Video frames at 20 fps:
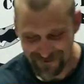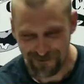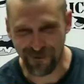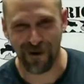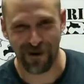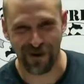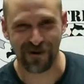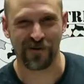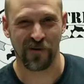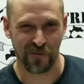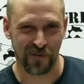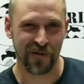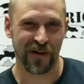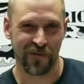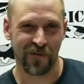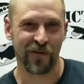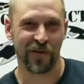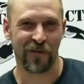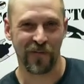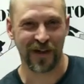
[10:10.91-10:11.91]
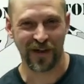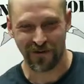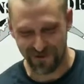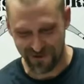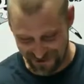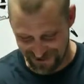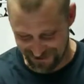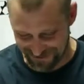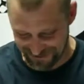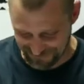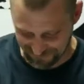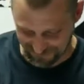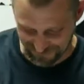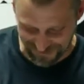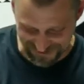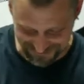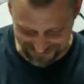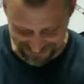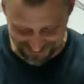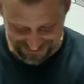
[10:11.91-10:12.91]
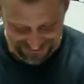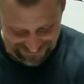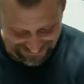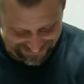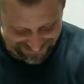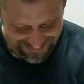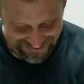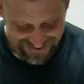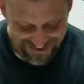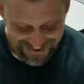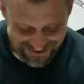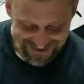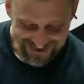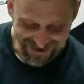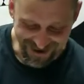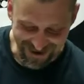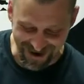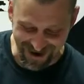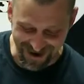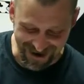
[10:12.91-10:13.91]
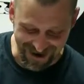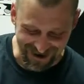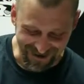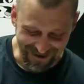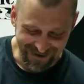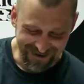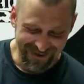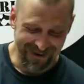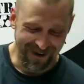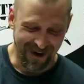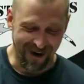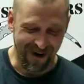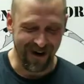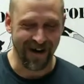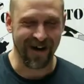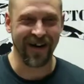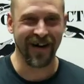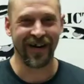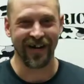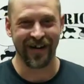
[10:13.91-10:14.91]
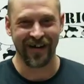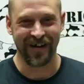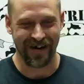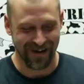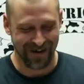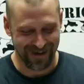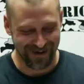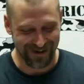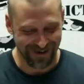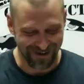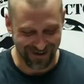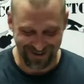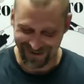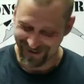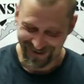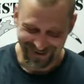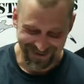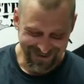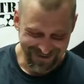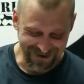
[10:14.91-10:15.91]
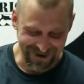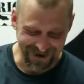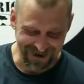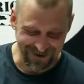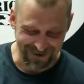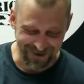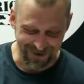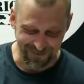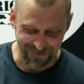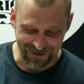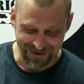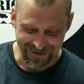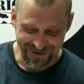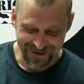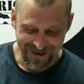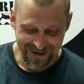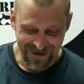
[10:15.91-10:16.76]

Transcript: Paul's over there with a big beard on his face. Ah, all right. Gotta love it.